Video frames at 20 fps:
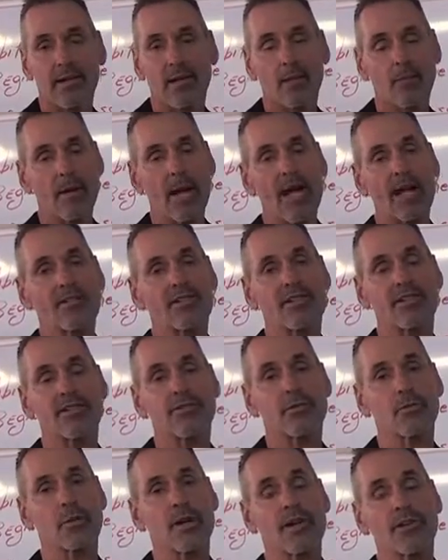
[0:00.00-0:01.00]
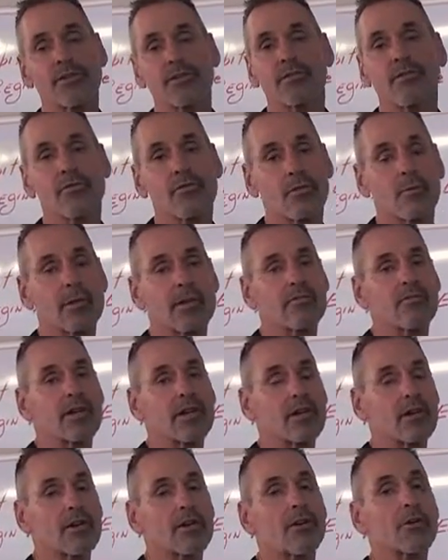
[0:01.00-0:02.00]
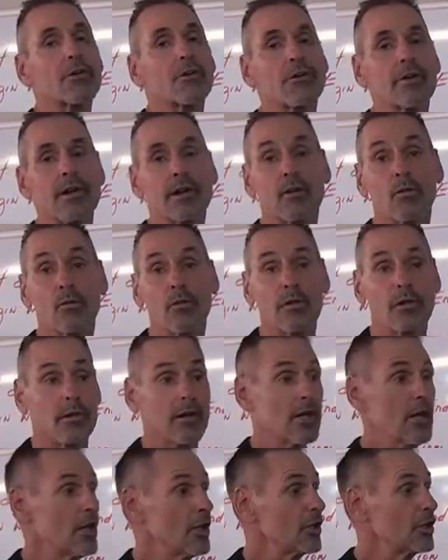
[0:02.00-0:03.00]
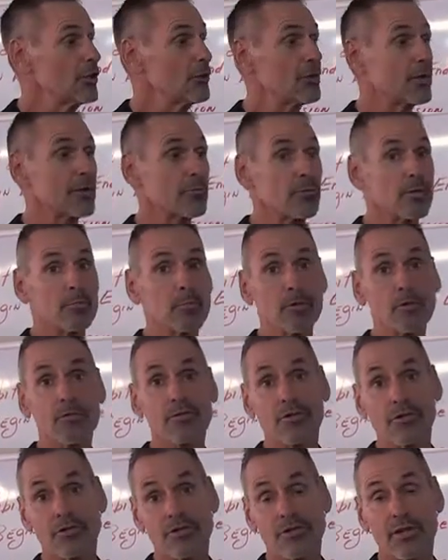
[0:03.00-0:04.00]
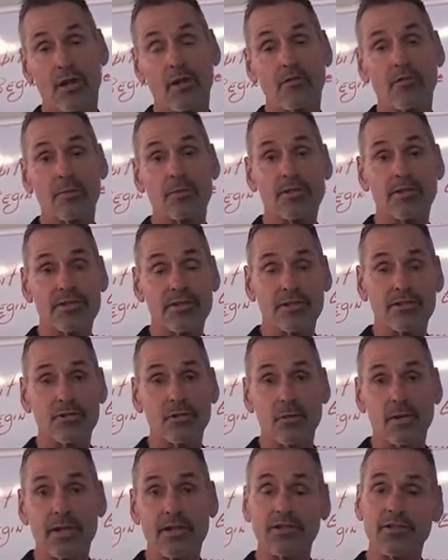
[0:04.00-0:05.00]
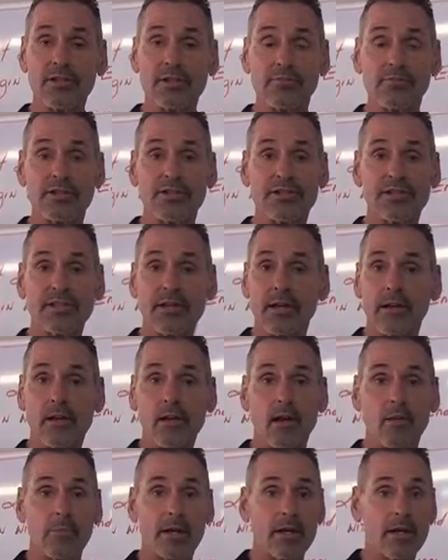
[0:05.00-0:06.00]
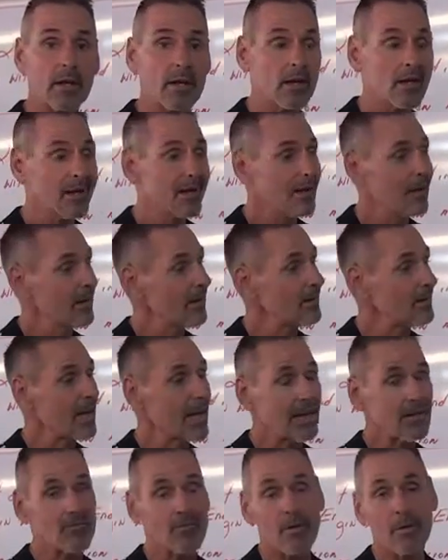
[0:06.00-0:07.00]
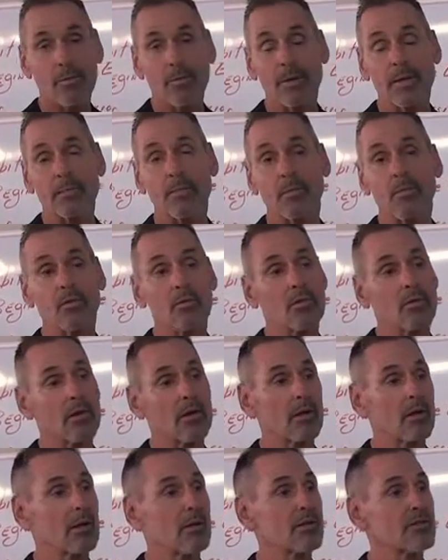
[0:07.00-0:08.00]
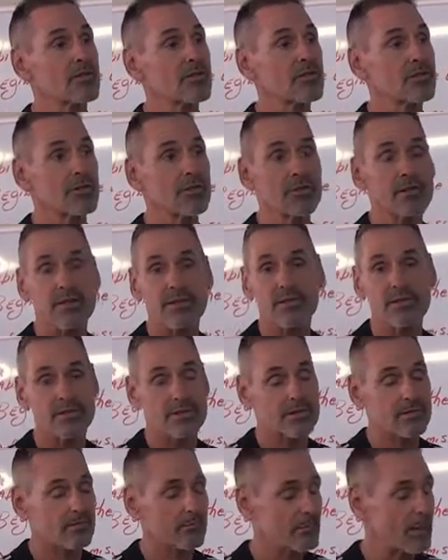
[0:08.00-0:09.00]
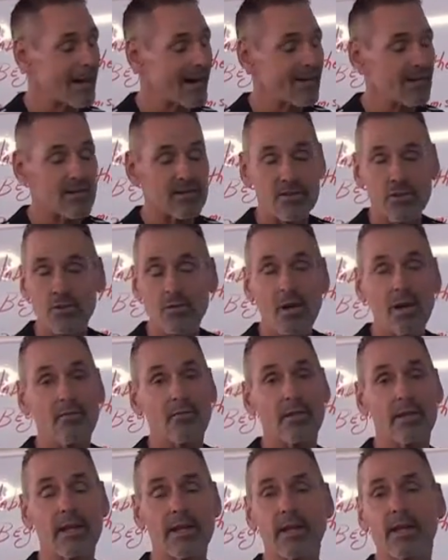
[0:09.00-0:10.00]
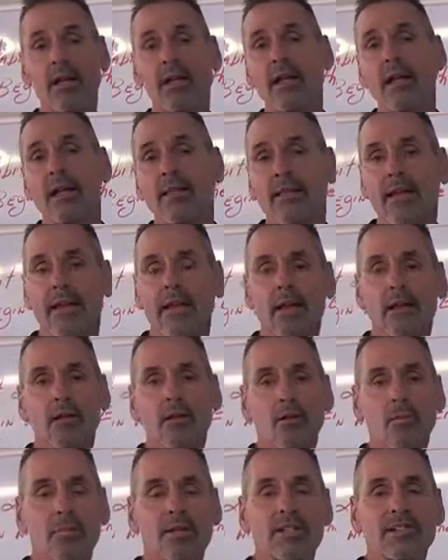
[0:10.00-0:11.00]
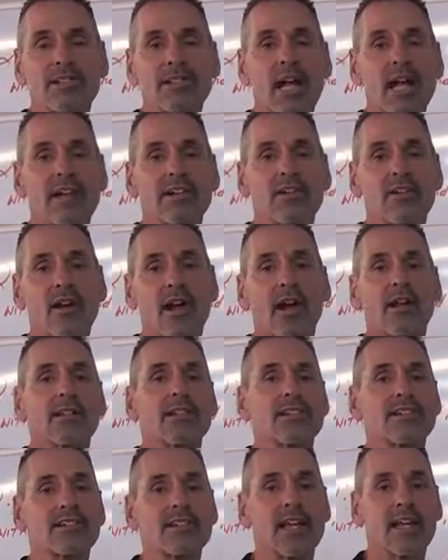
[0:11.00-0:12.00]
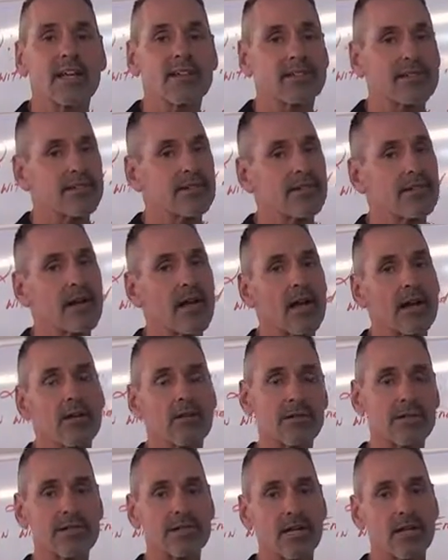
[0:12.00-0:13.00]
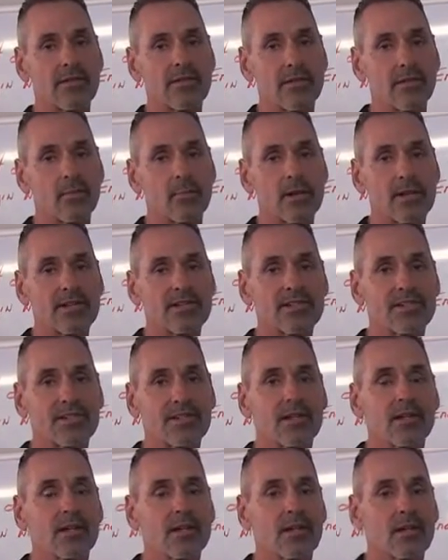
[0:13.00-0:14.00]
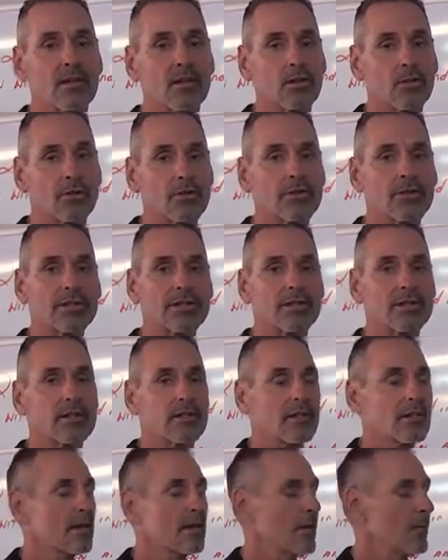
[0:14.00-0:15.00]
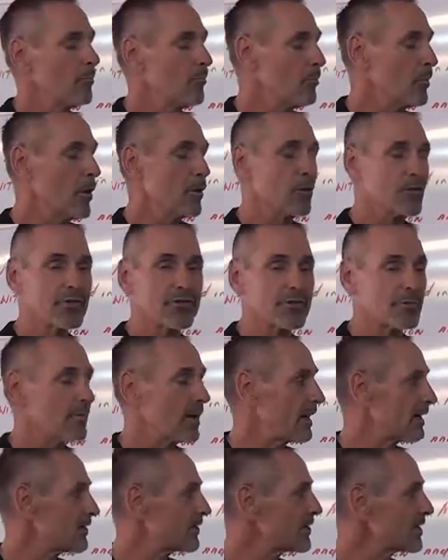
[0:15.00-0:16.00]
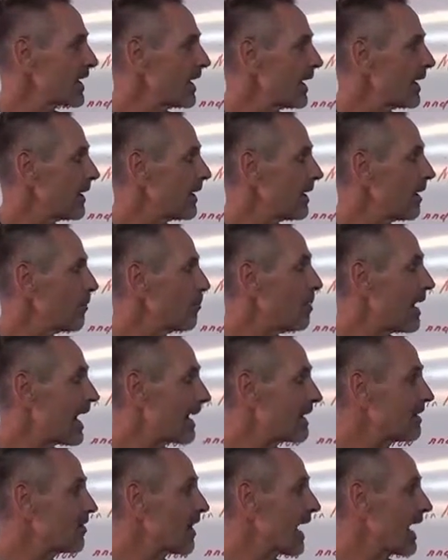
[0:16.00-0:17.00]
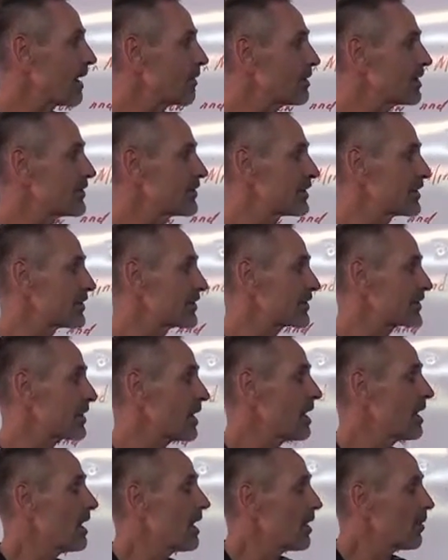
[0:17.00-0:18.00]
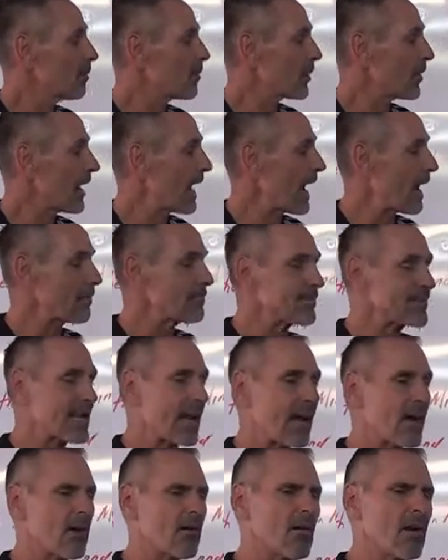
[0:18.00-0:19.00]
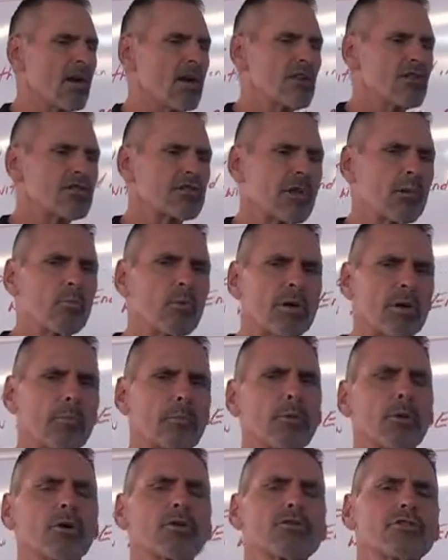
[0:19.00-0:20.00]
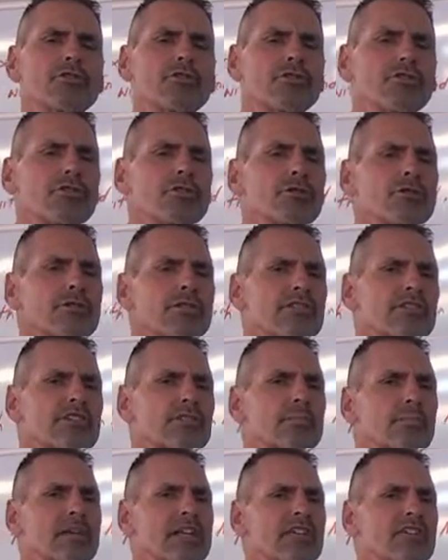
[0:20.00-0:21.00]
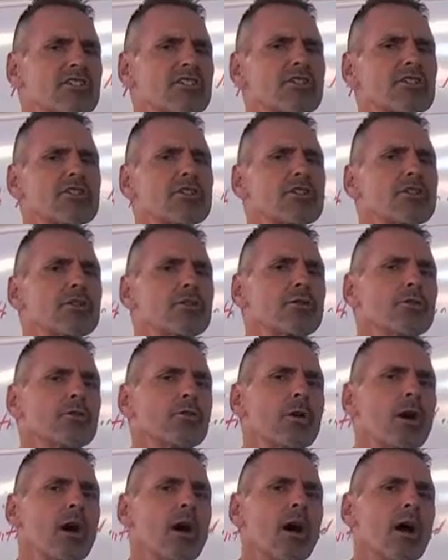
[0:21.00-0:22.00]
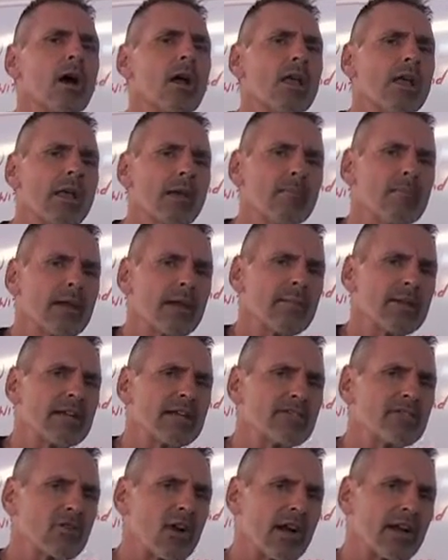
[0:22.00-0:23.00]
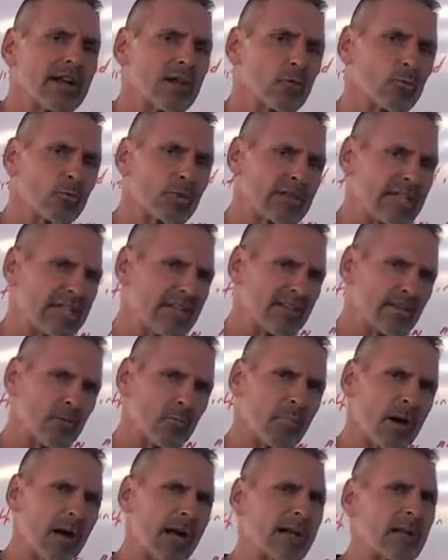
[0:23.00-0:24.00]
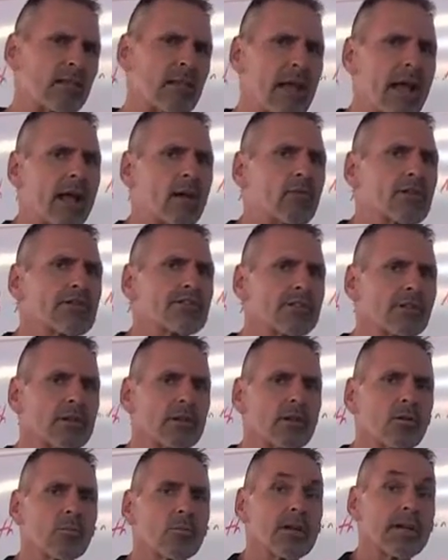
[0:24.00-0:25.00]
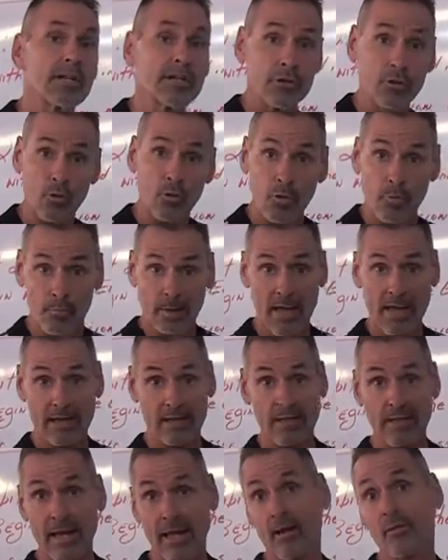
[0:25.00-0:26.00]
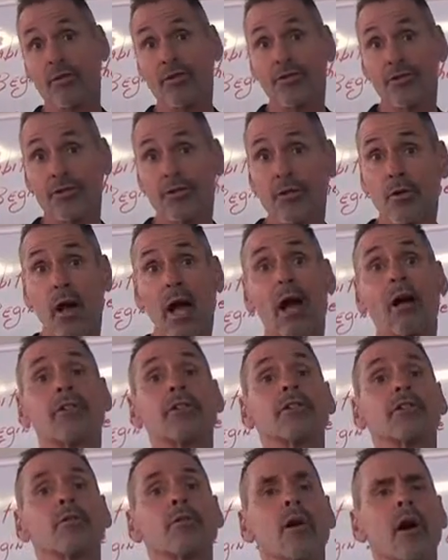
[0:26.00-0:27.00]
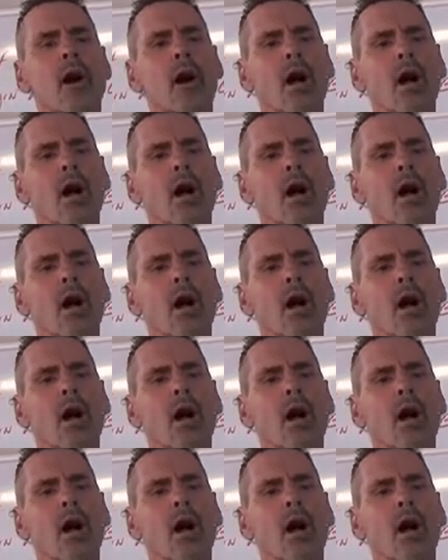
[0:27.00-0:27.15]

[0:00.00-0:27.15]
a bad situation from even occurring, or you could remove yourself from the situation if you see it coming. A lot of our people, students, parents, whoever, they get a little bit sidetracked these days and they're not always on their best alert mode, you might say. Body language is perhaps how someone approaches you and speaks to you, maybe trying to read their body language a little bit. Your body language too, how you